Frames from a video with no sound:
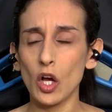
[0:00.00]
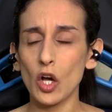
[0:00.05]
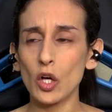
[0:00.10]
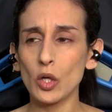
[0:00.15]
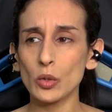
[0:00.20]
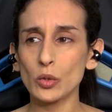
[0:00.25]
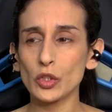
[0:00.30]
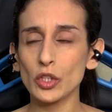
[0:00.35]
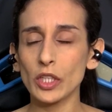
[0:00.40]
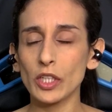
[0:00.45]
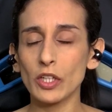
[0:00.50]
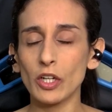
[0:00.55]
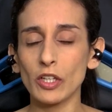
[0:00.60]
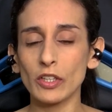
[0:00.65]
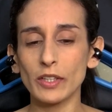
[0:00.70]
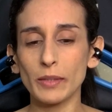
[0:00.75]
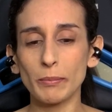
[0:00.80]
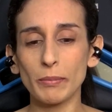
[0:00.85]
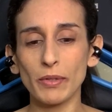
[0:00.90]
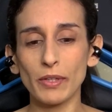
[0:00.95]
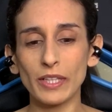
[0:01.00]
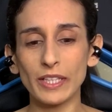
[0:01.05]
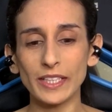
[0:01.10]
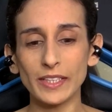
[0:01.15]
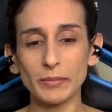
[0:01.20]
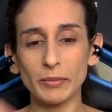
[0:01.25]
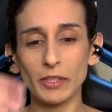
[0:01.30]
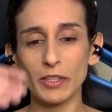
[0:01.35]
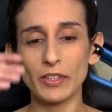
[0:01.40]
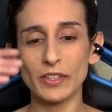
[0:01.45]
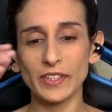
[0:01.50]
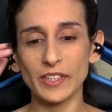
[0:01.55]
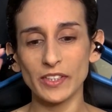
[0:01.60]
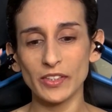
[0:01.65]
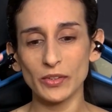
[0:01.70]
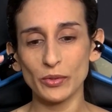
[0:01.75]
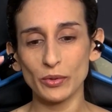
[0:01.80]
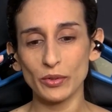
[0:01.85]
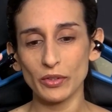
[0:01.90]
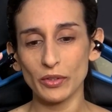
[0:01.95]
Oh, she called the police because he
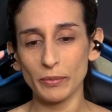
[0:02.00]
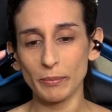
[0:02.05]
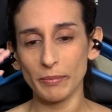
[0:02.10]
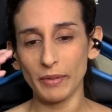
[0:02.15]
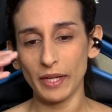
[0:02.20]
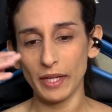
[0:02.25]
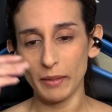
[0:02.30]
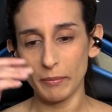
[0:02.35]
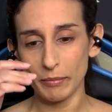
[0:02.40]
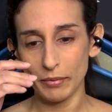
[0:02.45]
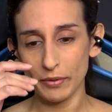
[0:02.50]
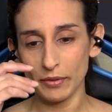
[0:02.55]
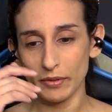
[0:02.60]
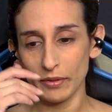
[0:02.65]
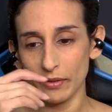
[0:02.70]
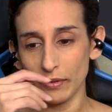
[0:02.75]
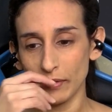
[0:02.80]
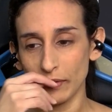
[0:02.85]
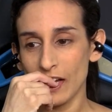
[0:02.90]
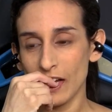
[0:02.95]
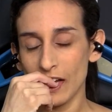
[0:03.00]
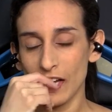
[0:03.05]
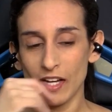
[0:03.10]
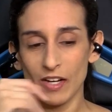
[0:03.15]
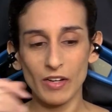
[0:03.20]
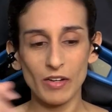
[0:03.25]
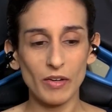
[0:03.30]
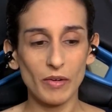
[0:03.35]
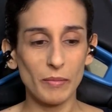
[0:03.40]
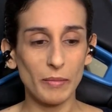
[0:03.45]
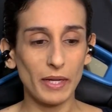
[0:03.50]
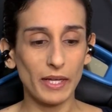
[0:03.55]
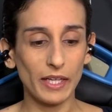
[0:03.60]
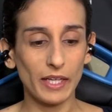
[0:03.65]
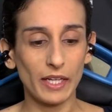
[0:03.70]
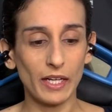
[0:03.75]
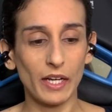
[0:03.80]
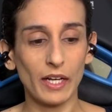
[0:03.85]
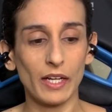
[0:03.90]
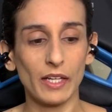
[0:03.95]
took her paper? Oh my
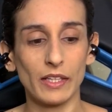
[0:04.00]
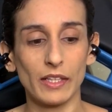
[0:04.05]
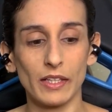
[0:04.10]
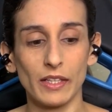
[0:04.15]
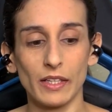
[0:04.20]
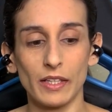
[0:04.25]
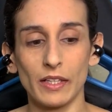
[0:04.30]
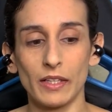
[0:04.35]
god.